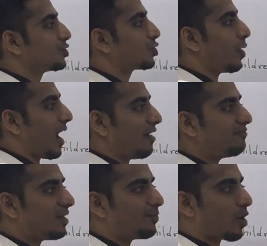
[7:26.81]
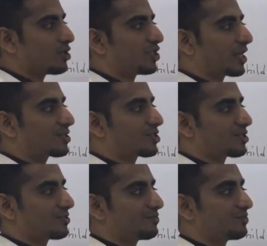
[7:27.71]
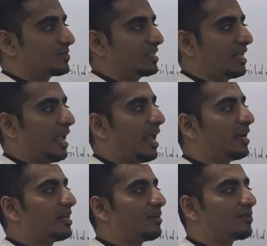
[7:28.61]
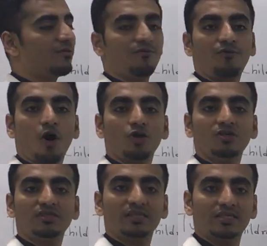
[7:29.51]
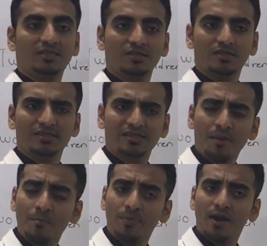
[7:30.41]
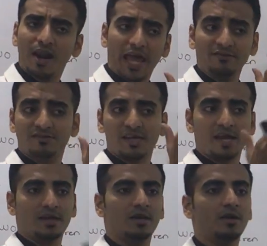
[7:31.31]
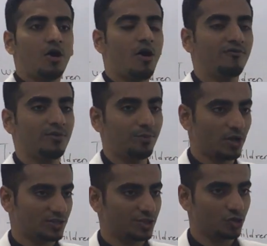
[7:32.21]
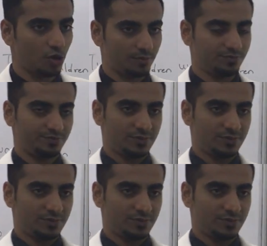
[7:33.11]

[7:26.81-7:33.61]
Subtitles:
So every project, it follows this simple life cycle of a process group.